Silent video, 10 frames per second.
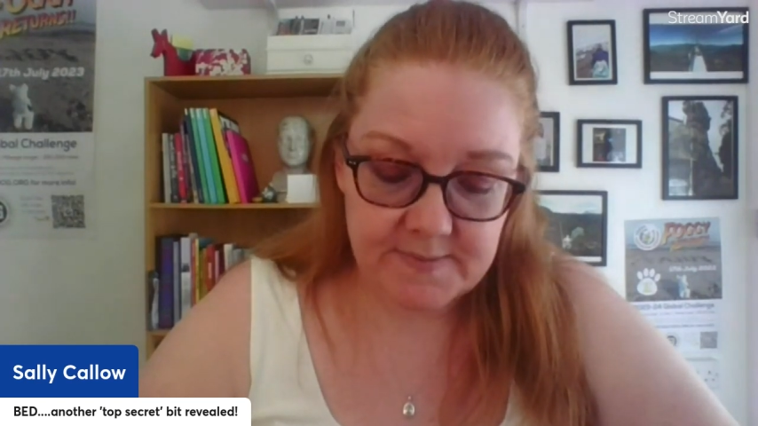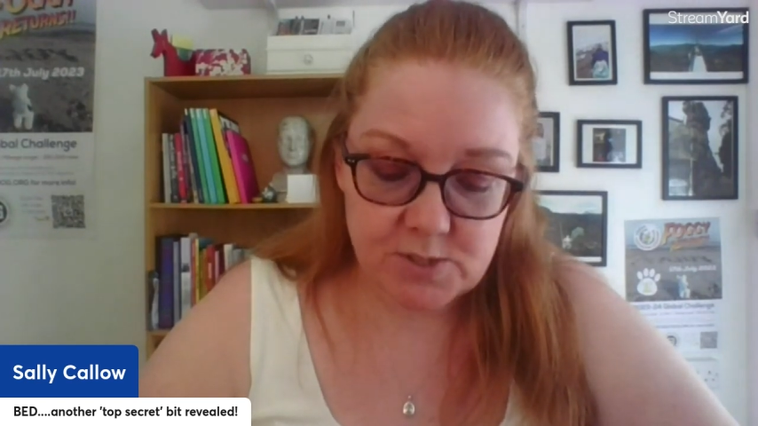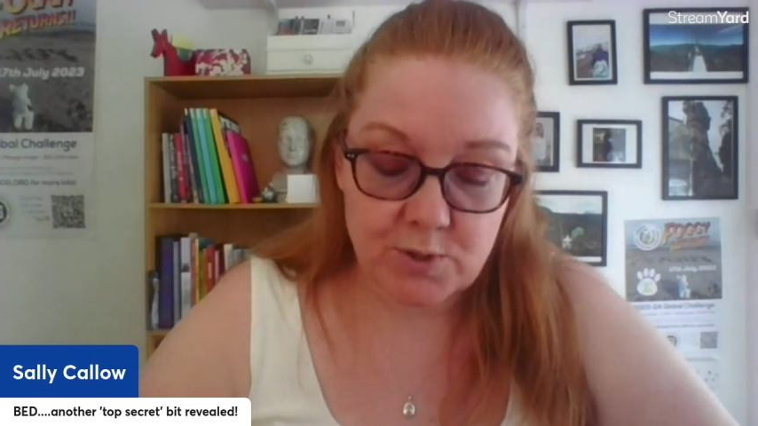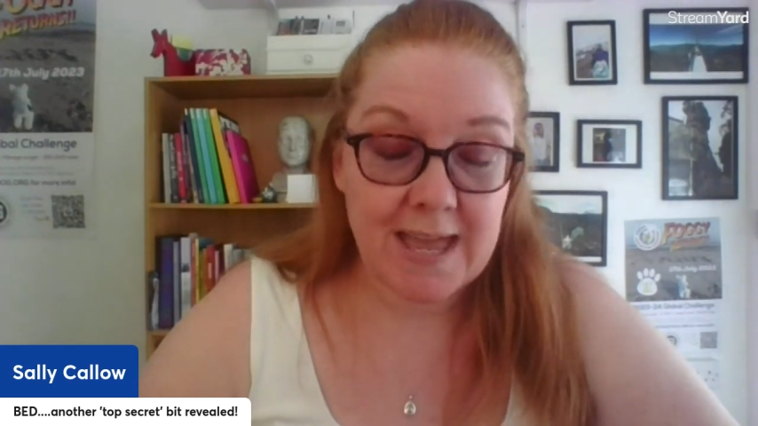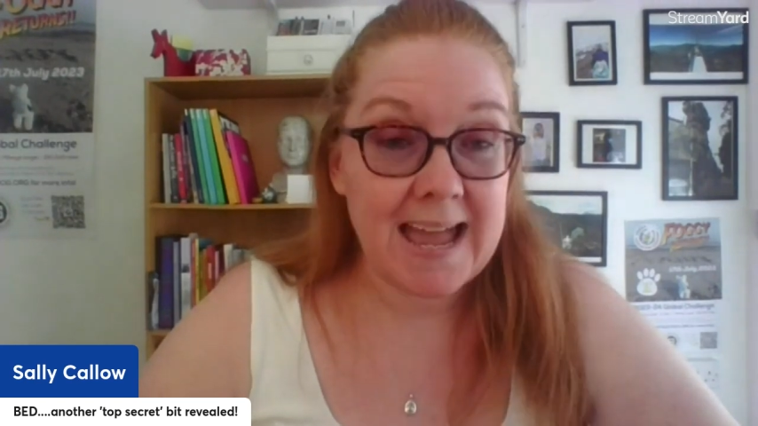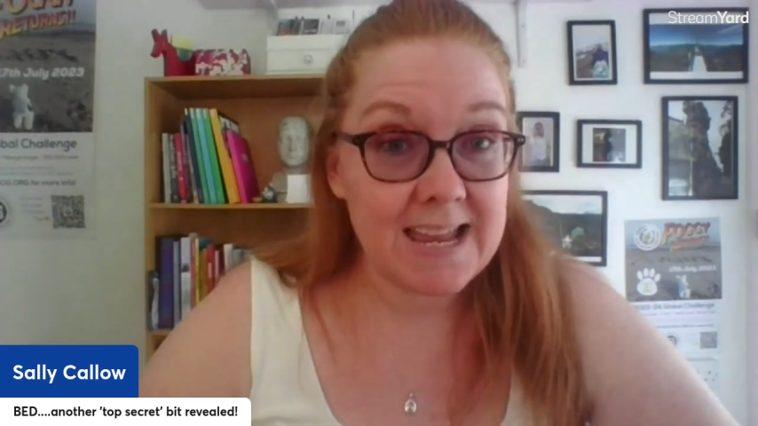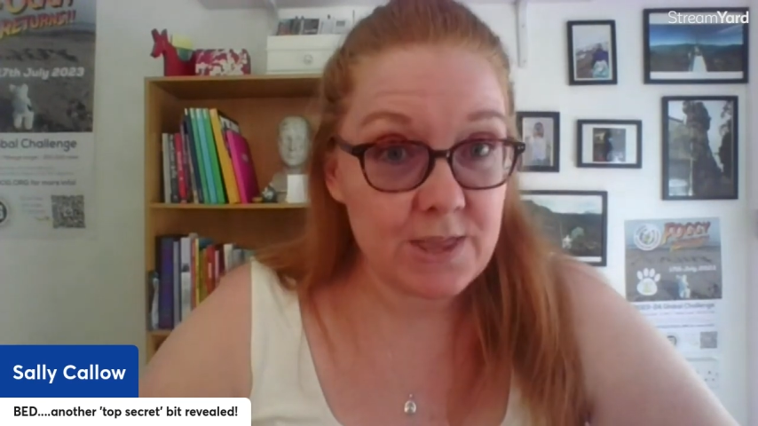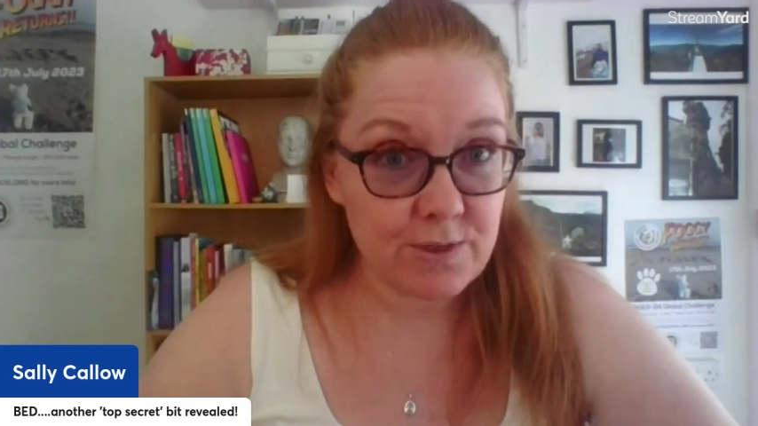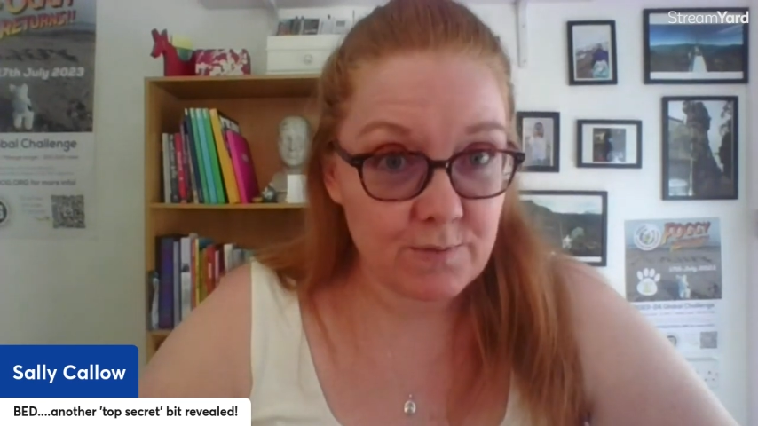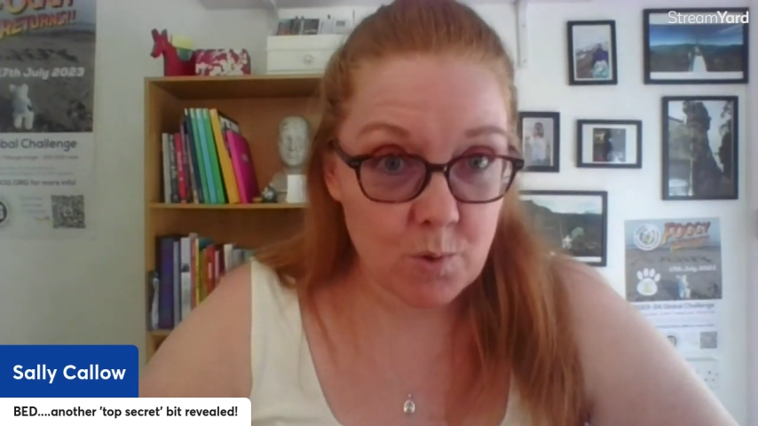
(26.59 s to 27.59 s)
It's on the
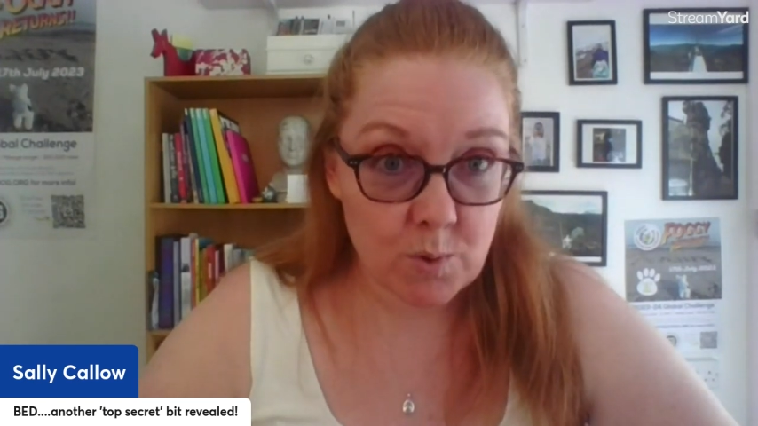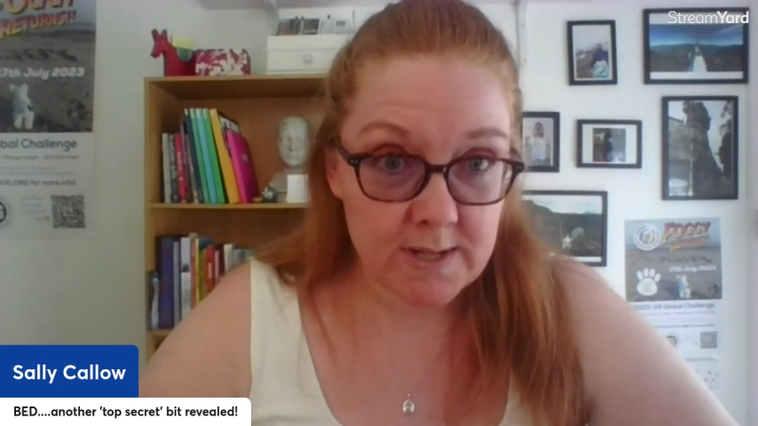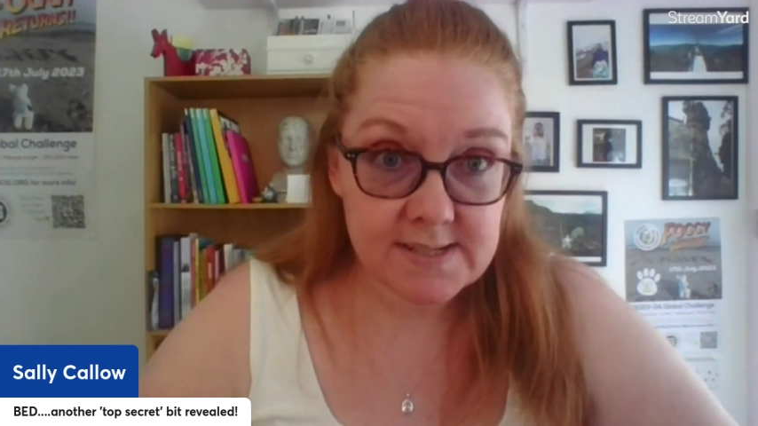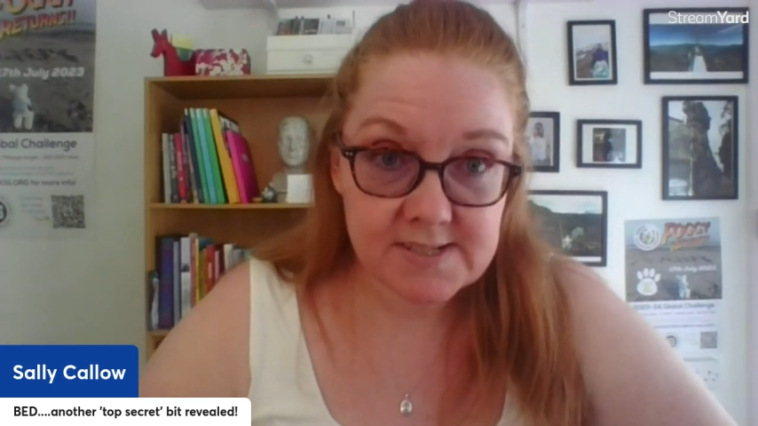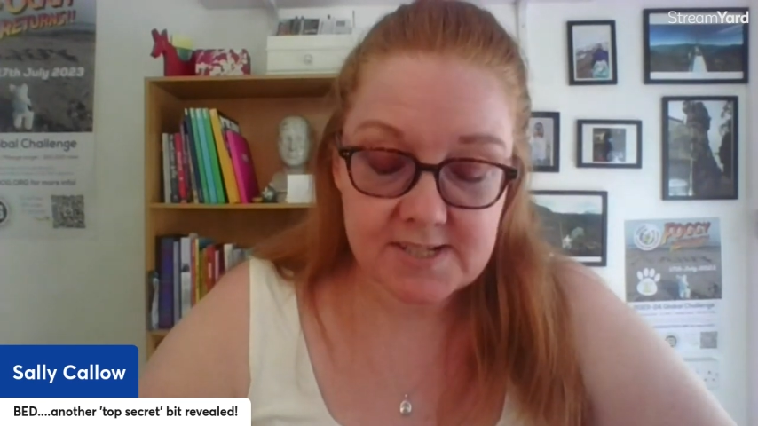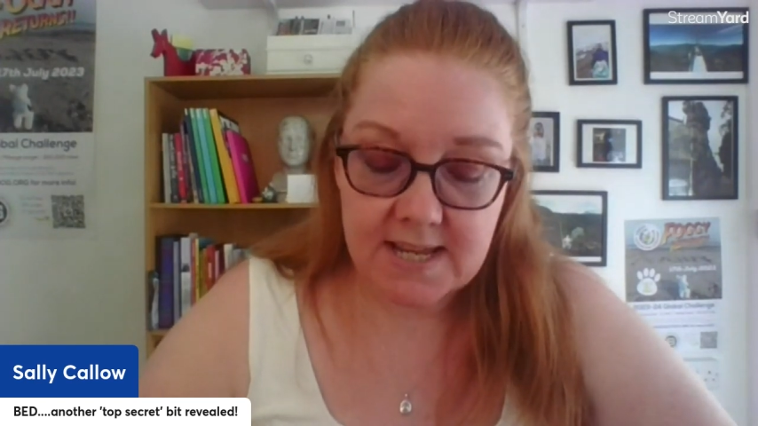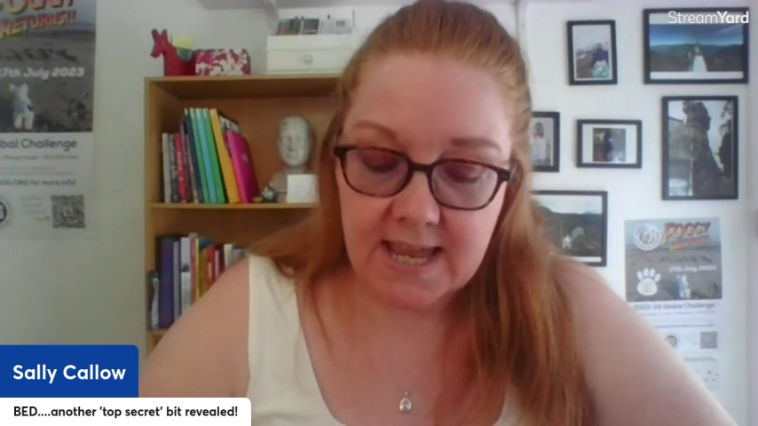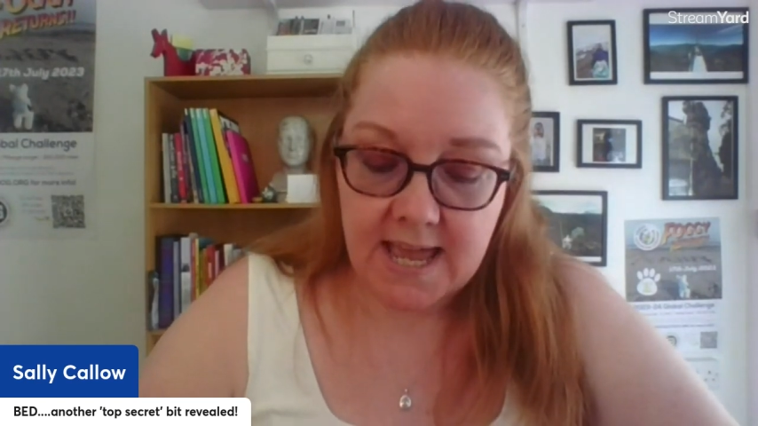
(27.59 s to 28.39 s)
8th of August.